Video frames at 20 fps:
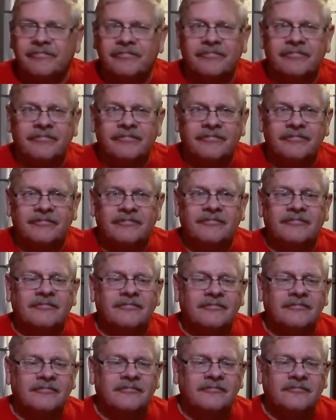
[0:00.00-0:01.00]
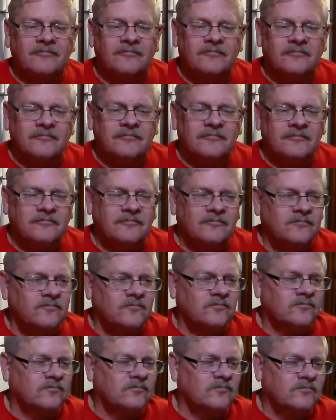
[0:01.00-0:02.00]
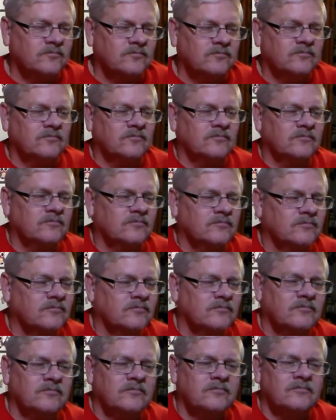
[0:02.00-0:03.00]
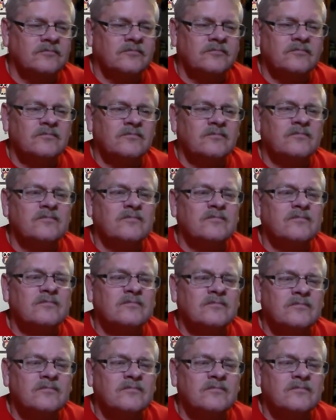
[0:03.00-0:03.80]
This person isn't speaking.